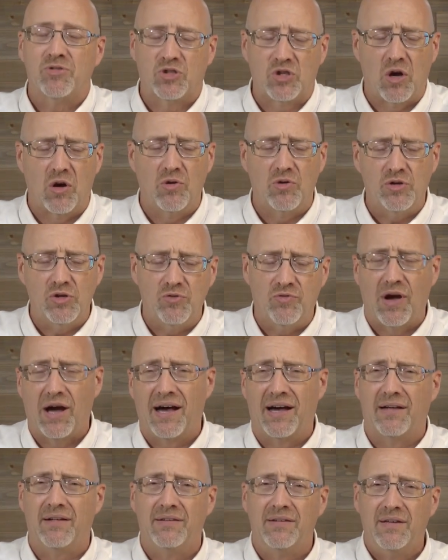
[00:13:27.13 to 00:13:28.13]
So you've
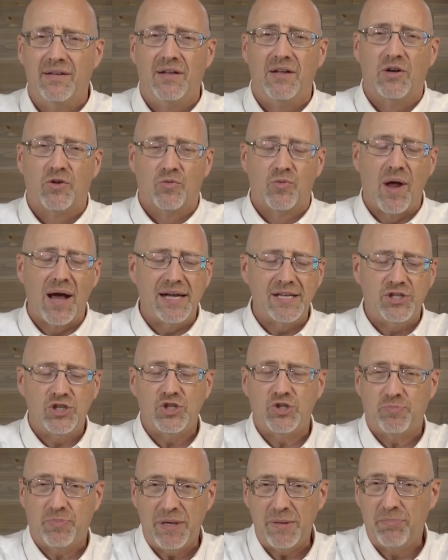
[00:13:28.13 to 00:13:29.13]
got
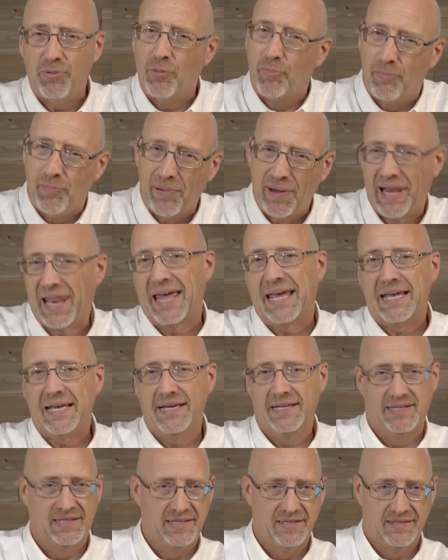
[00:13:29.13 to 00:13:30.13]
righteous people
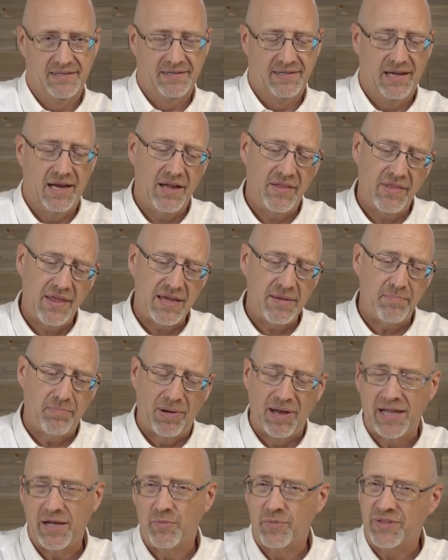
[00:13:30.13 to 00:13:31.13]
plan, and they
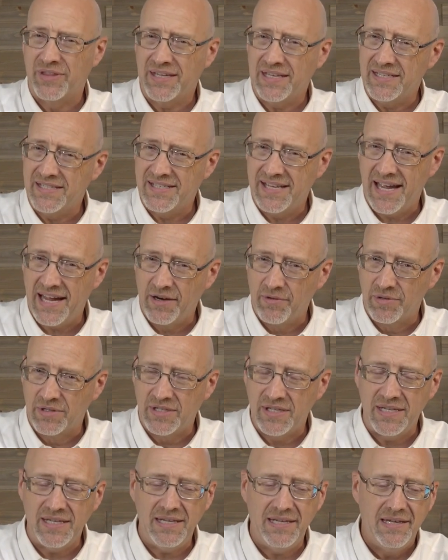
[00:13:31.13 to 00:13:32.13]
plan with
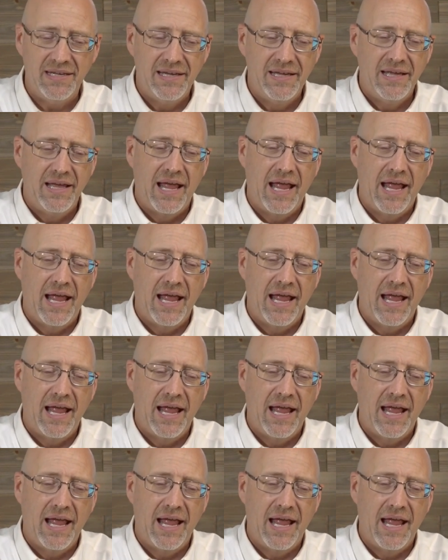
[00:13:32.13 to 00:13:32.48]
integrity,